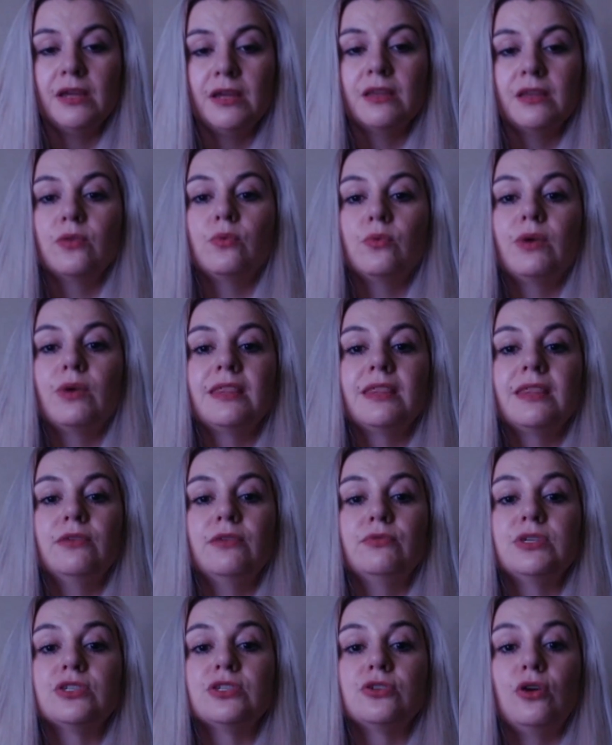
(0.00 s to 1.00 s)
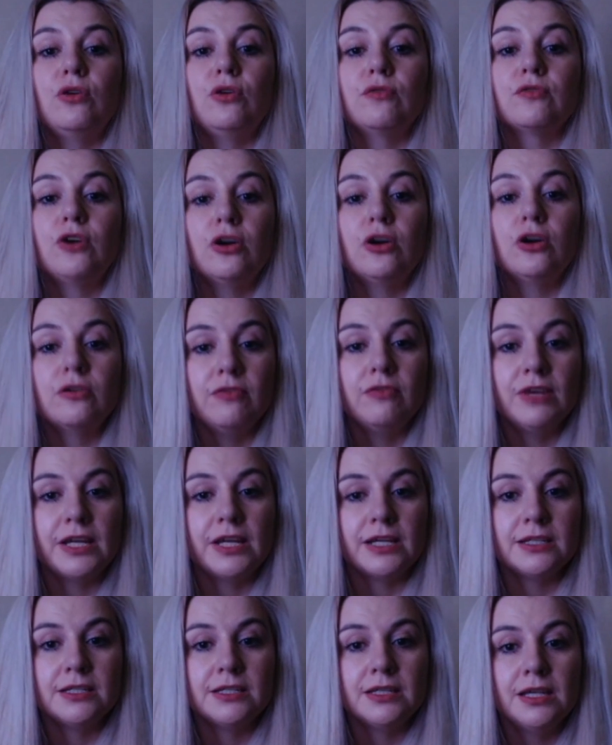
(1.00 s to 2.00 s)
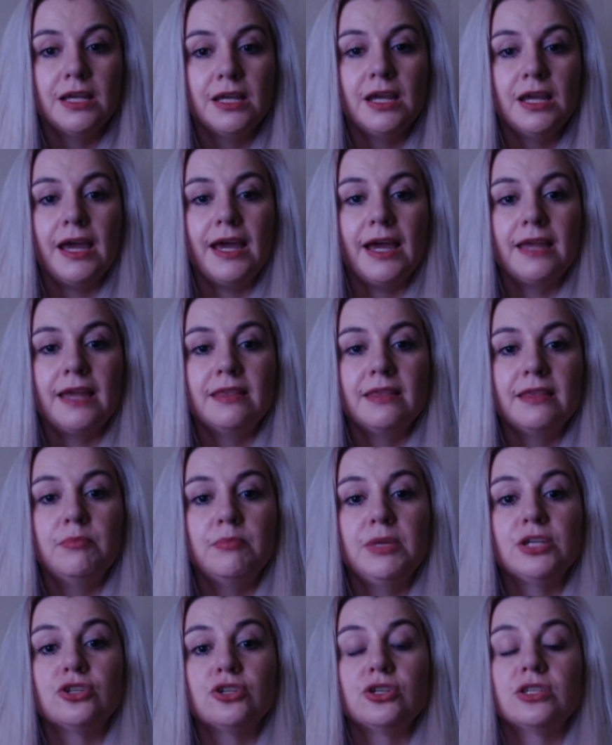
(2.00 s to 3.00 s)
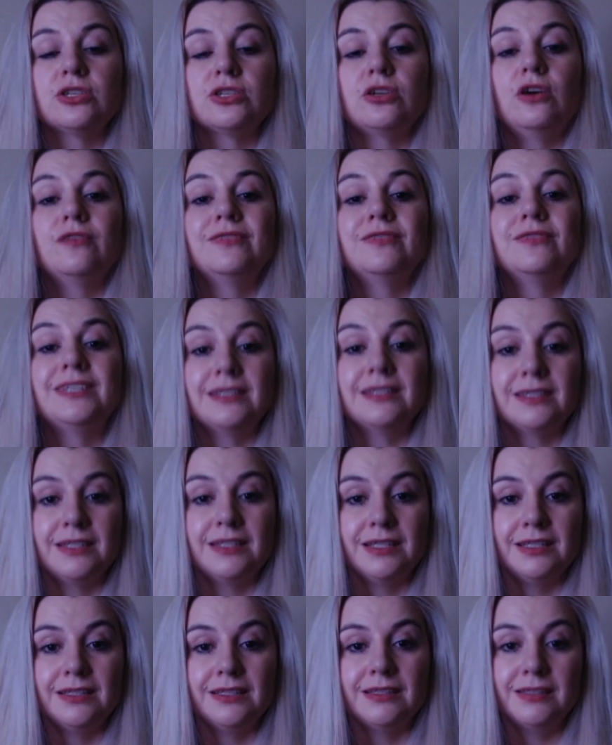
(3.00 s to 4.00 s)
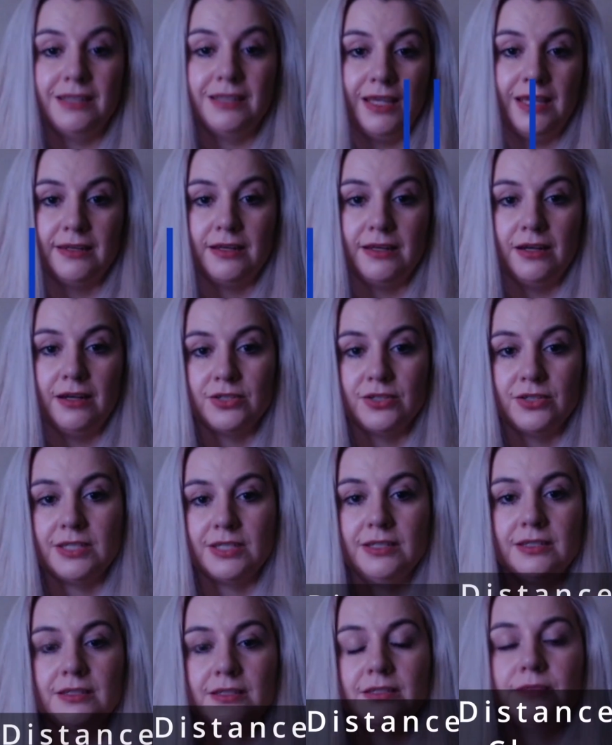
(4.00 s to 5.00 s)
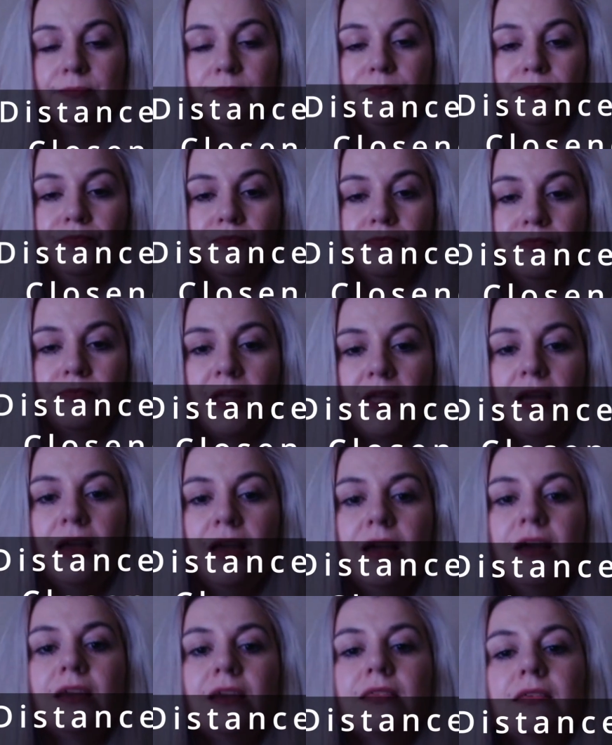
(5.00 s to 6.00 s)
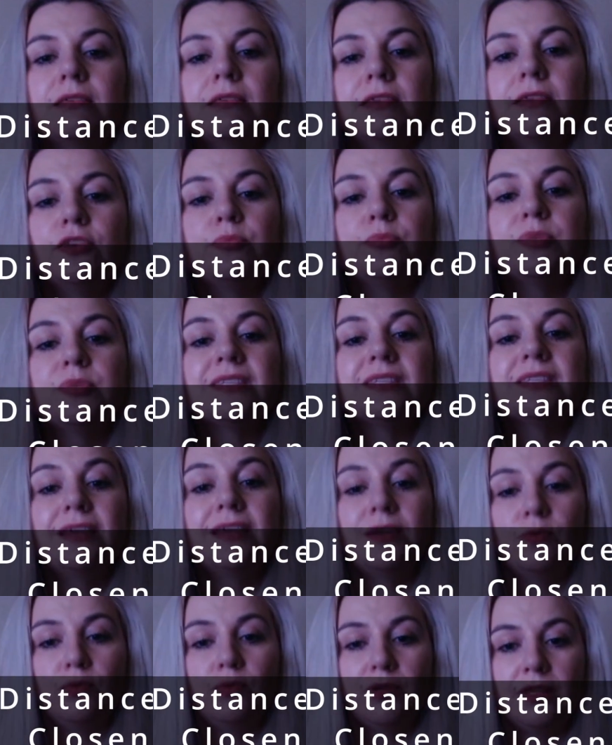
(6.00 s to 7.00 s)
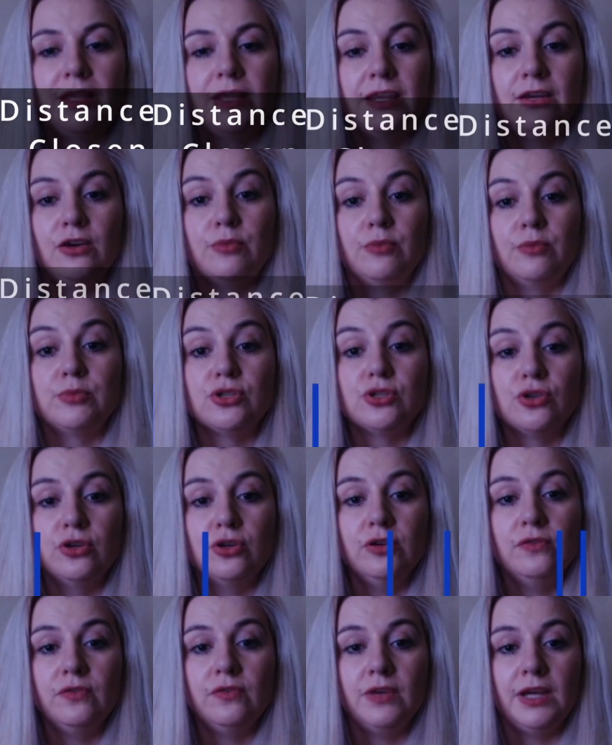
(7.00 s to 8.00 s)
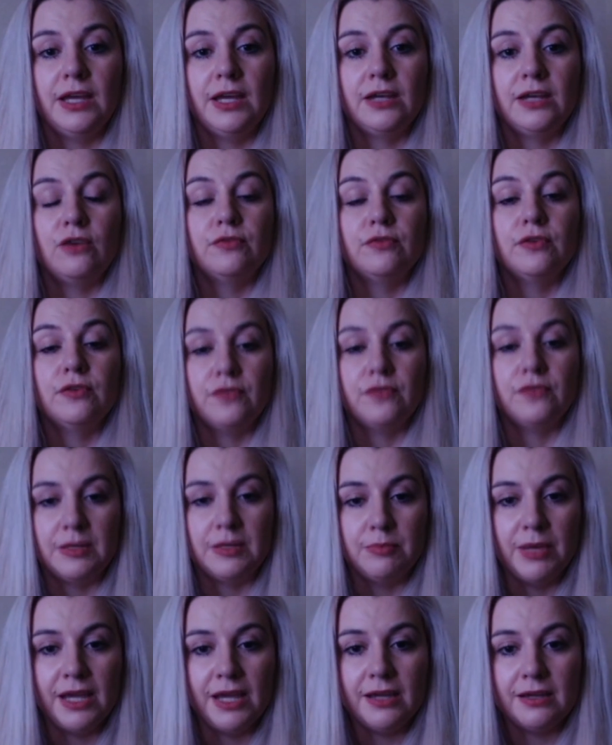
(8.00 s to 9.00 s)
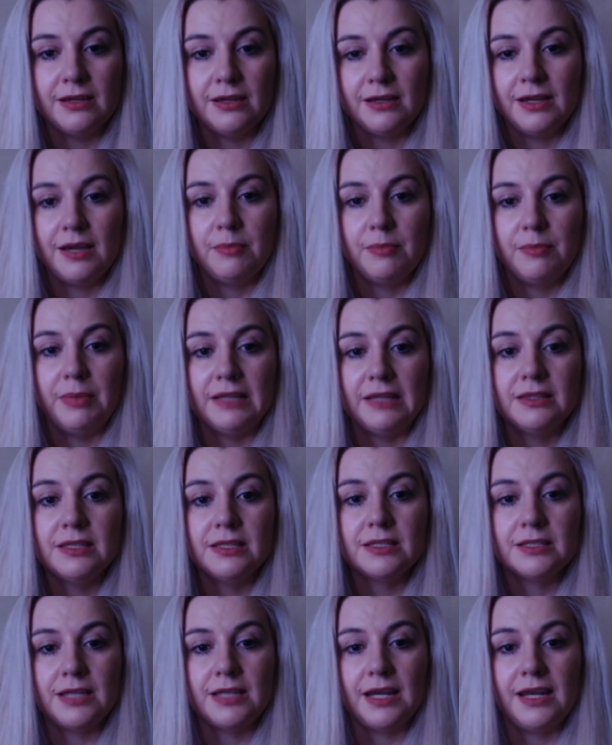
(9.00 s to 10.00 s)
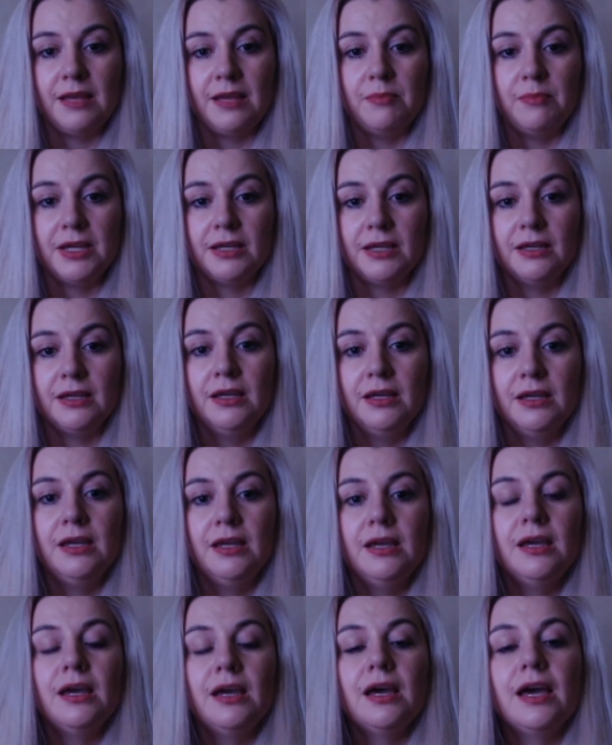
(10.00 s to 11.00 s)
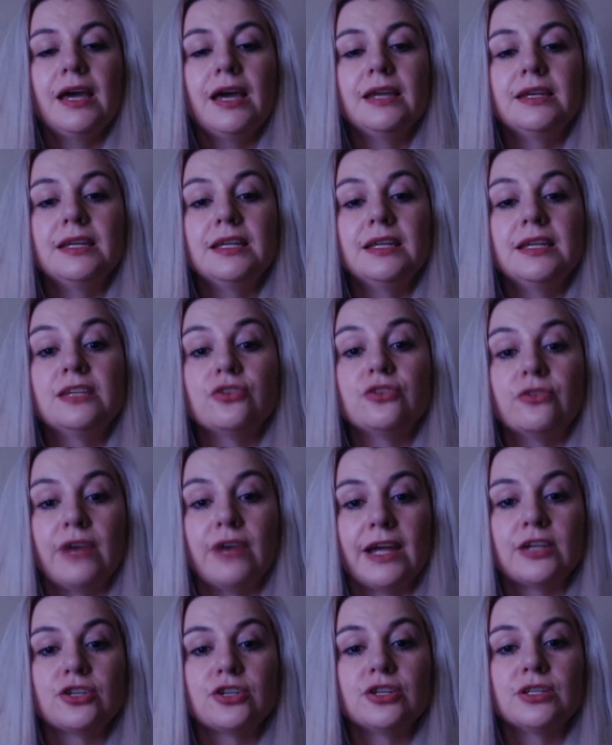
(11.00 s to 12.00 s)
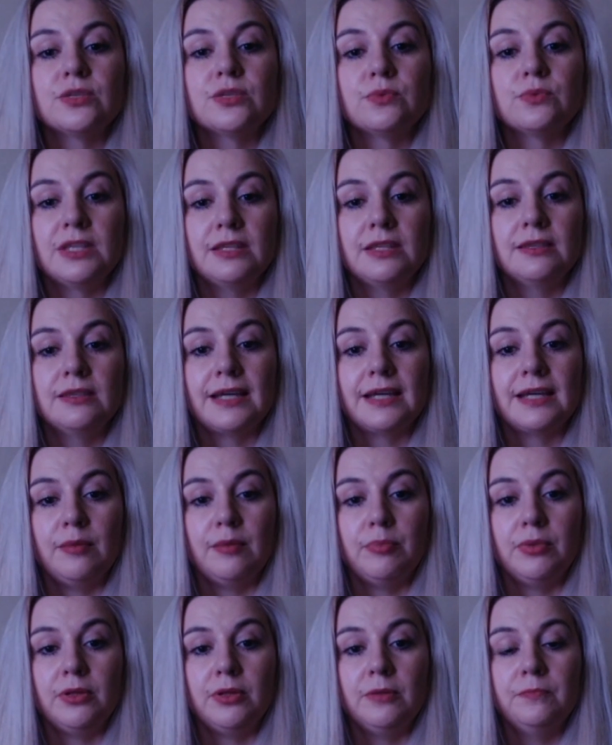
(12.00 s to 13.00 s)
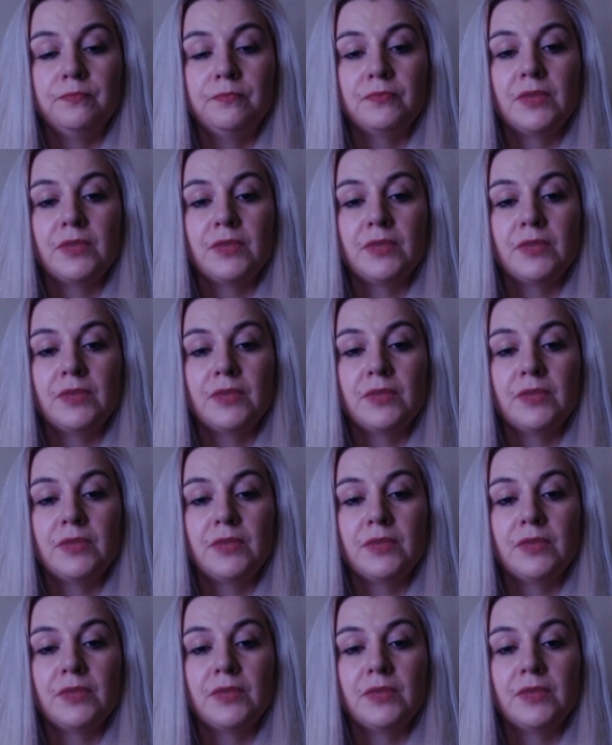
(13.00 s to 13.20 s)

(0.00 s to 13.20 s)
the way they resolve conflict, and their measures of distance and closeness. The therapist will observe and offer feedback about this dynamic and interactions within the couple.